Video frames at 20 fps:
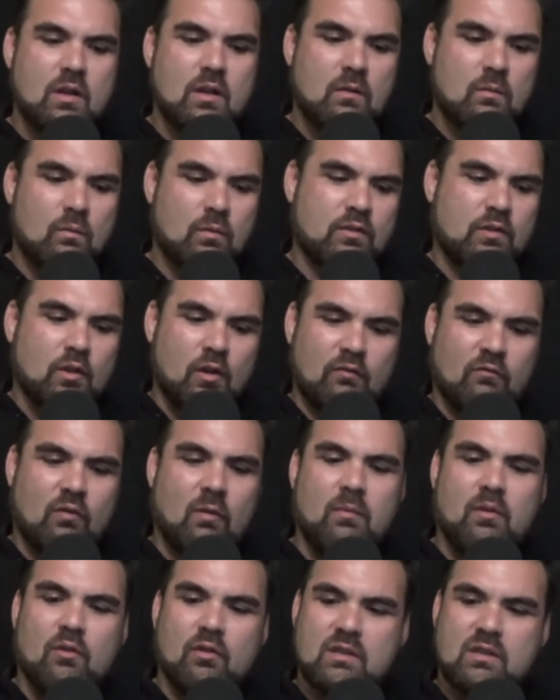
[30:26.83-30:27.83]
with Tongan
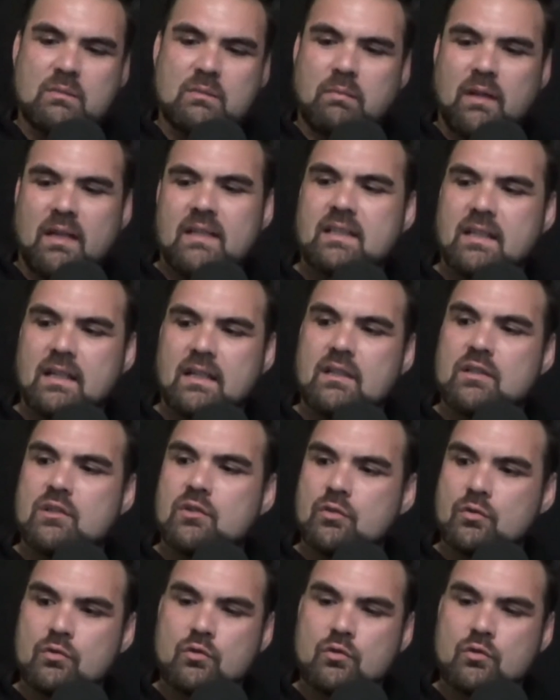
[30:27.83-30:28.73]
Robin Hood's blessing to